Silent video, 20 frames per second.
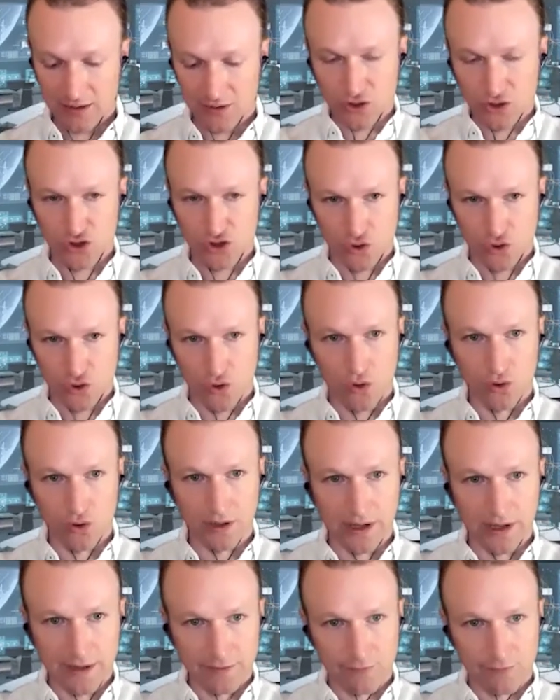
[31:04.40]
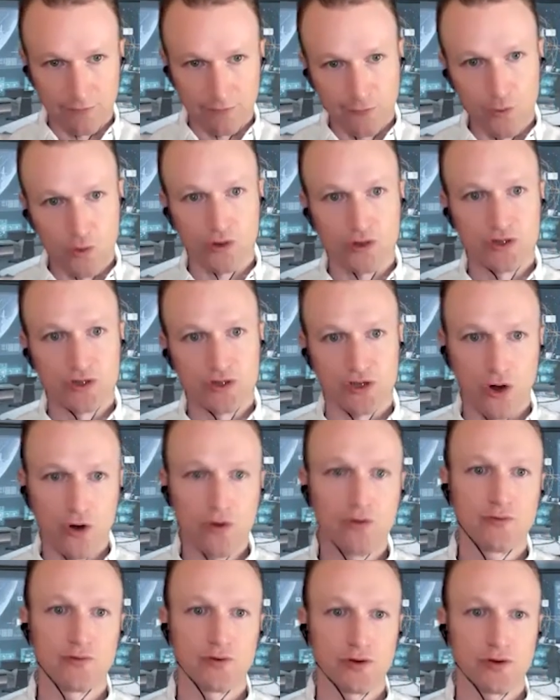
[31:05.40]
the control and force
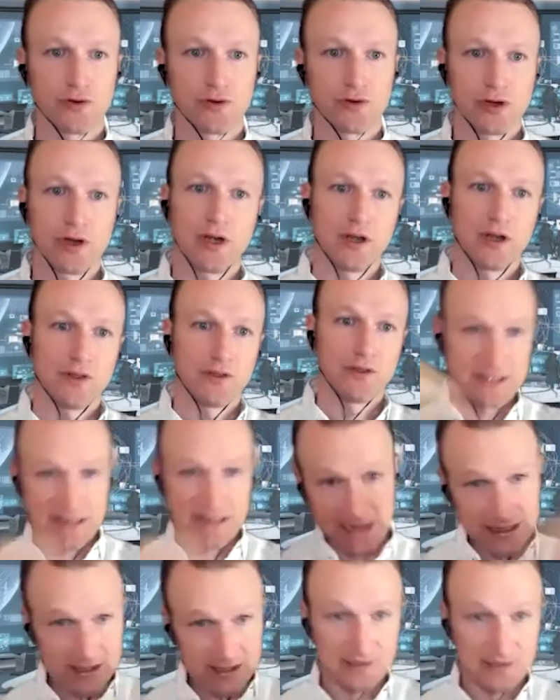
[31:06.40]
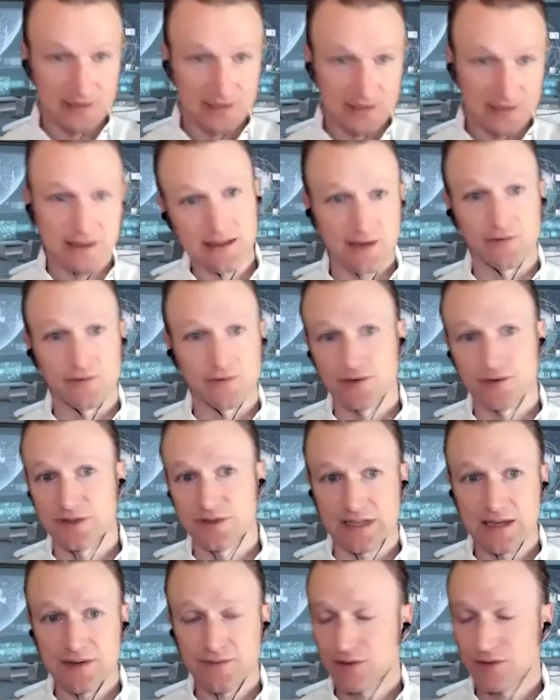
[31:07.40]
over the data that they've
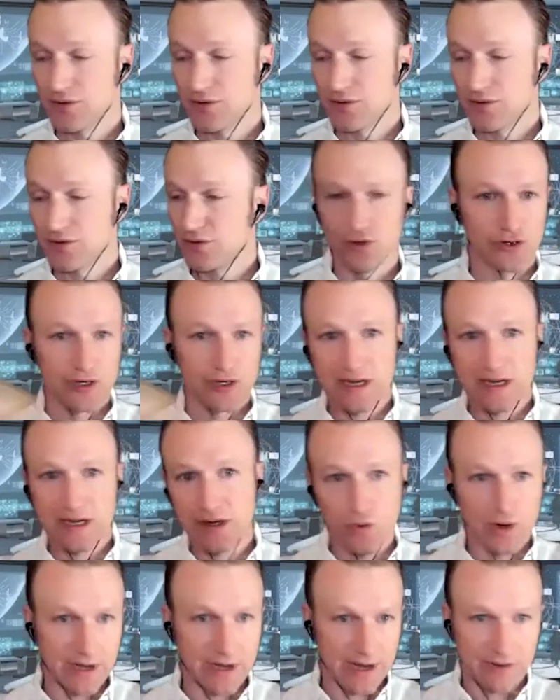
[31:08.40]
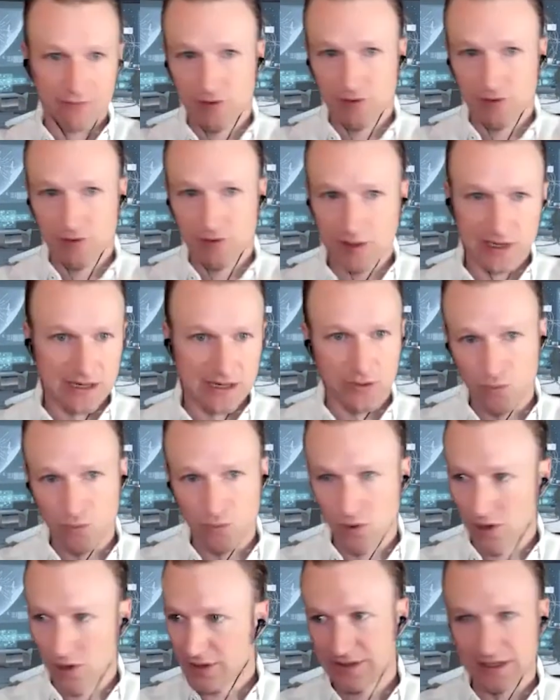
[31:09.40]
received, learning what everybody
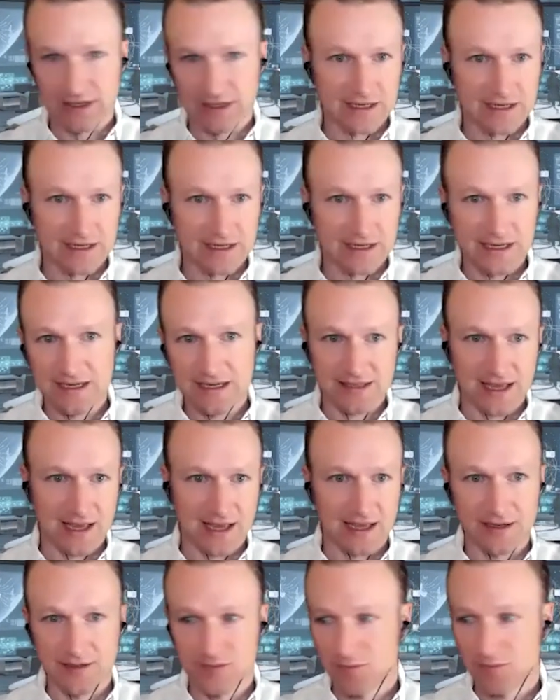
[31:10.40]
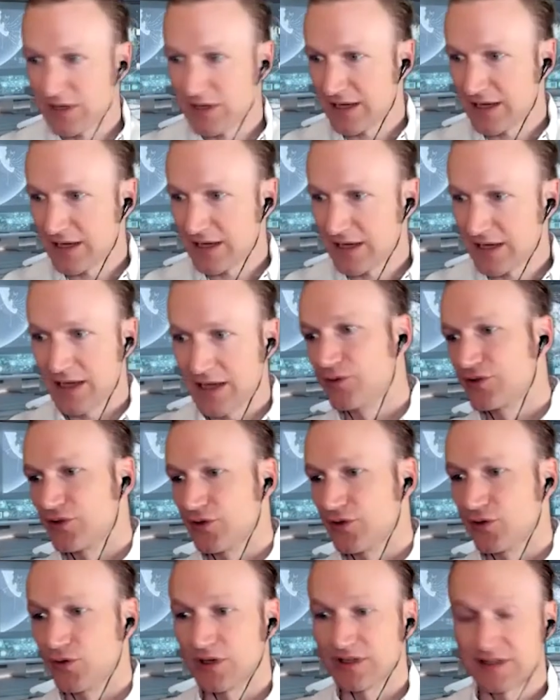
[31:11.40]
wants and needs, and being able
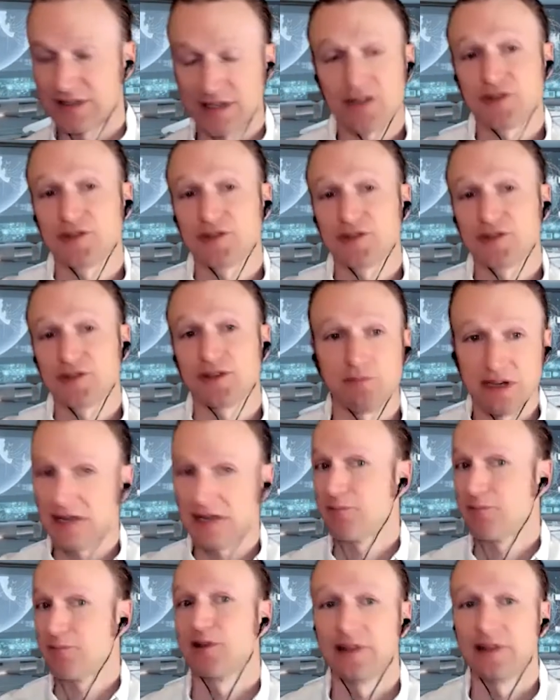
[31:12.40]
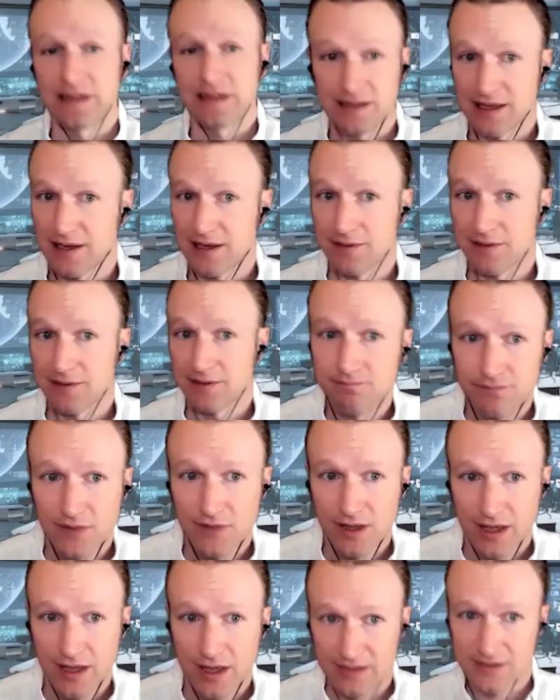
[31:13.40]
to essentially manipulate them
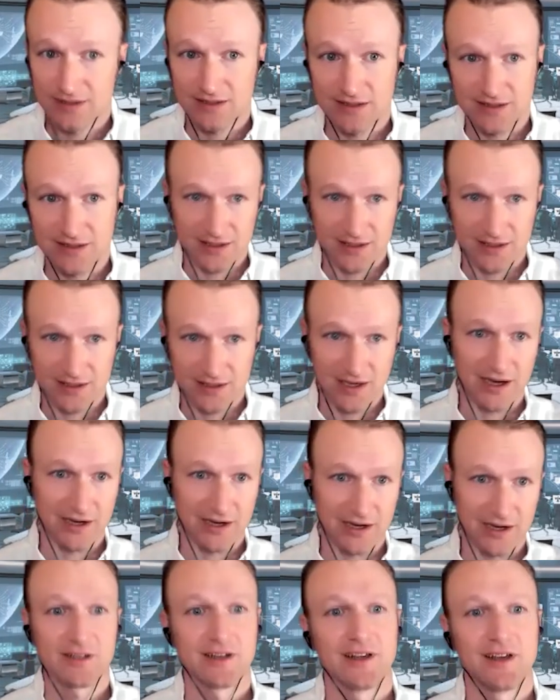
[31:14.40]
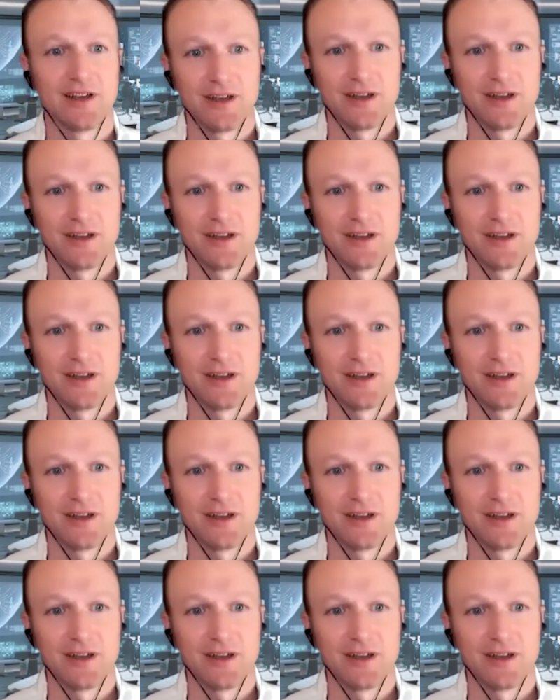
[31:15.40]
as desired,